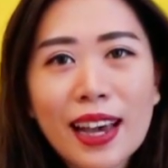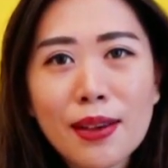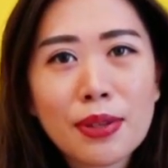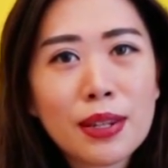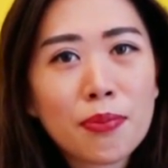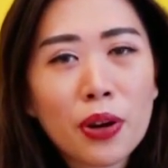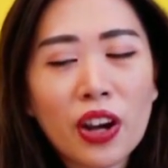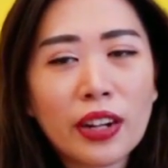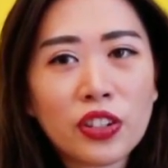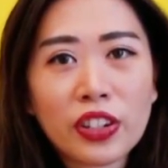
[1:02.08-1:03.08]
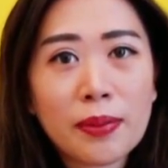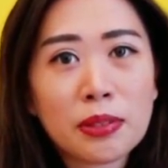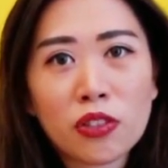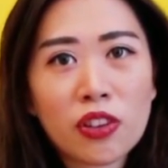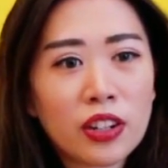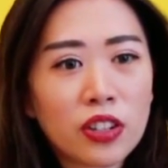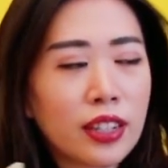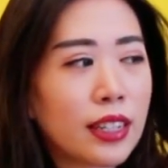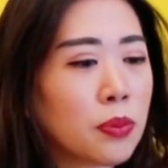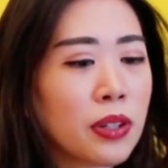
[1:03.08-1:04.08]
I mean, per 100 grams,
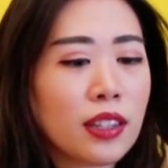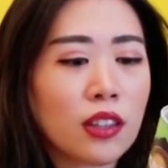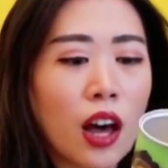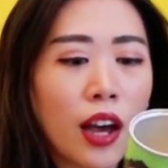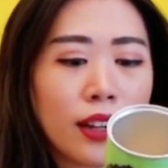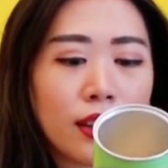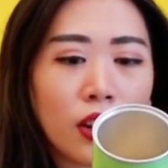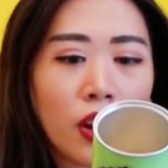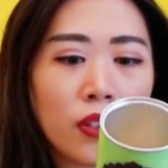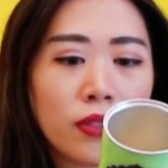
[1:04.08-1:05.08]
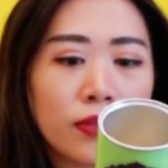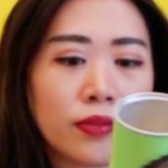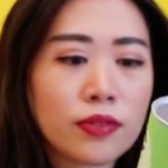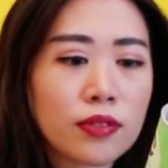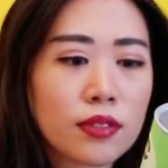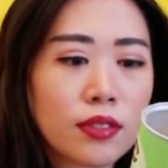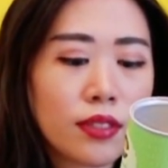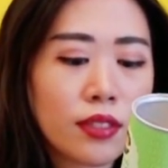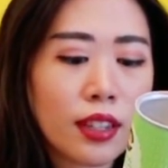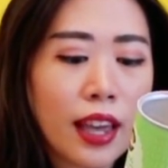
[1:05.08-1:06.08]
300, that's pretty a lot,
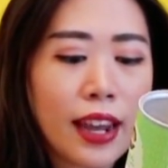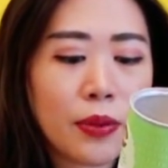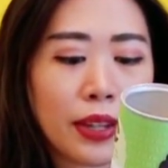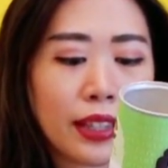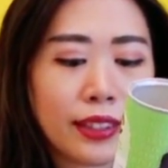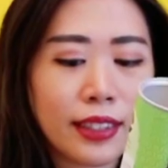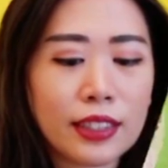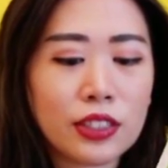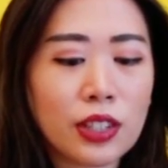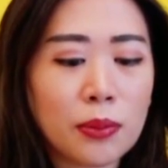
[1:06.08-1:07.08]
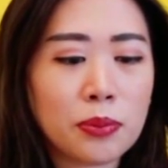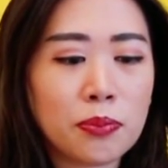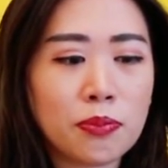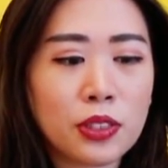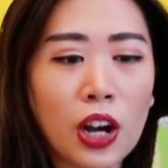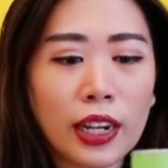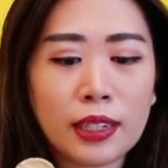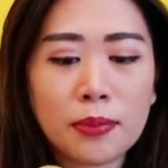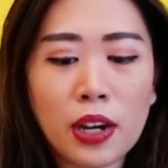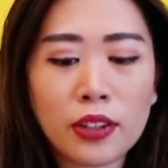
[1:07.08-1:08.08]
Wow! Anyway, let's stop
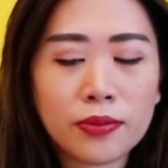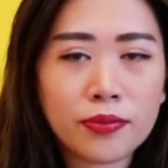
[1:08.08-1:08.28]
talking about